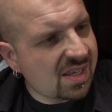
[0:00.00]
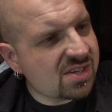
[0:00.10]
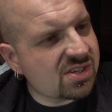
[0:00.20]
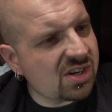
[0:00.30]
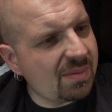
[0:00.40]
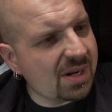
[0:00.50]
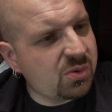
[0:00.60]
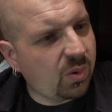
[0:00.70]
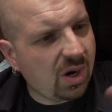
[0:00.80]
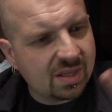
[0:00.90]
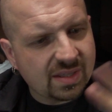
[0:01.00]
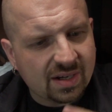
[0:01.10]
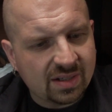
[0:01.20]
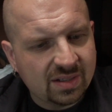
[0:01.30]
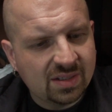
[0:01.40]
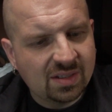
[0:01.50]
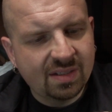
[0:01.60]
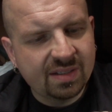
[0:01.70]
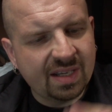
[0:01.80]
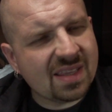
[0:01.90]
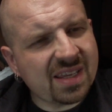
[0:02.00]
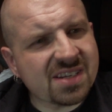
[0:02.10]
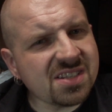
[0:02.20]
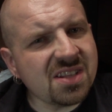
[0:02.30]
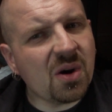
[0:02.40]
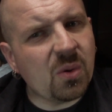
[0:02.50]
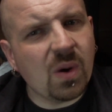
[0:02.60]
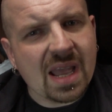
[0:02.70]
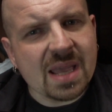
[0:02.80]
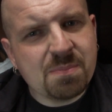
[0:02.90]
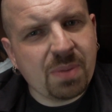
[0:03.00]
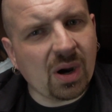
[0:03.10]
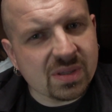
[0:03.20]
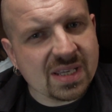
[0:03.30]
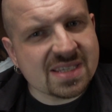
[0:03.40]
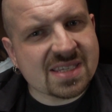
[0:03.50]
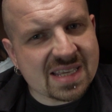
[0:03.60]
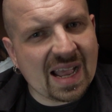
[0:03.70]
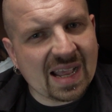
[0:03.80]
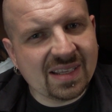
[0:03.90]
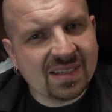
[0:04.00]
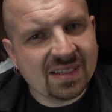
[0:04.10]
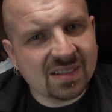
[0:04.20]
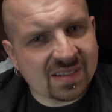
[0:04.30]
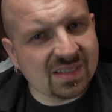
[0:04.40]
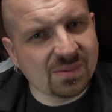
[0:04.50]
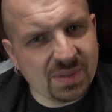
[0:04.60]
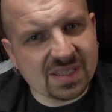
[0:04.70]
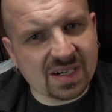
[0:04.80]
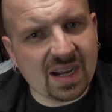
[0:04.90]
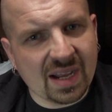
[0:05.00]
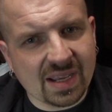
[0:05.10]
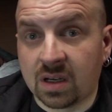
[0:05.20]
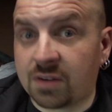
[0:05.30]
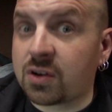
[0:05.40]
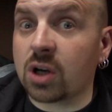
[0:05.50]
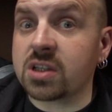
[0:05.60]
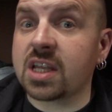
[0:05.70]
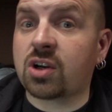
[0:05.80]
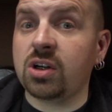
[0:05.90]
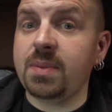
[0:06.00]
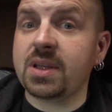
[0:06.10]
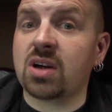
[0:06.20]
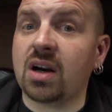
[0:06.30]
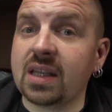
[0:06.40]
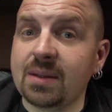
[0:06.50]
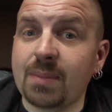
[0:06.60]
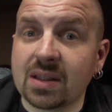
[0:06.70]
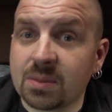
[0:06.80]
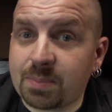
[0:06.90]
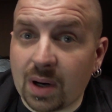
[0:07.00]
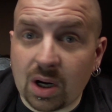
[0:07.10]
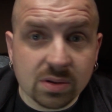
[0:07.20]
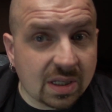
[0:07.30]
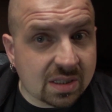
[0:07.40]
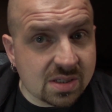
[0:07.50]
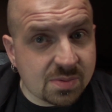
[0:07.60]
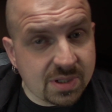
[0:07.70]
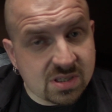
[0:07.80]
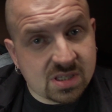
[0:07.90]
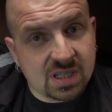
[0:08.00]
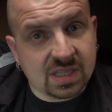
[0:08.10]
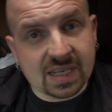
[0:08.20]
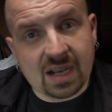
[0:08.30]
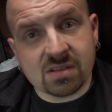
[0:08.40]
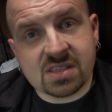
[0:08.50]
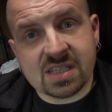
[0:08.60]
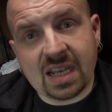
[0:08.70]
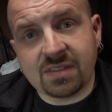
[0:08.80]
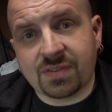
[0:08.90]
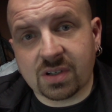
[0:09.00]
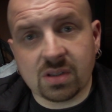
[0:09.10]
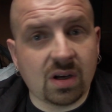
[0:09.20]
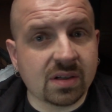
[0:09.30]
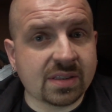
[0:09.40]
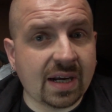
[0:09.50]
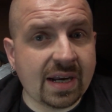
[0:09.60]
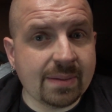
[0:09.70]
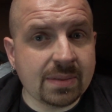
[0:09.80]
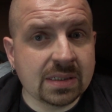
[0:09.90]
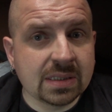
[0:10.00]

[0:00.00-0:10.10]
so much water, that there is no way bone inside can be dry. Of course, they could be talking about the bone that has been sitting outside for a long time,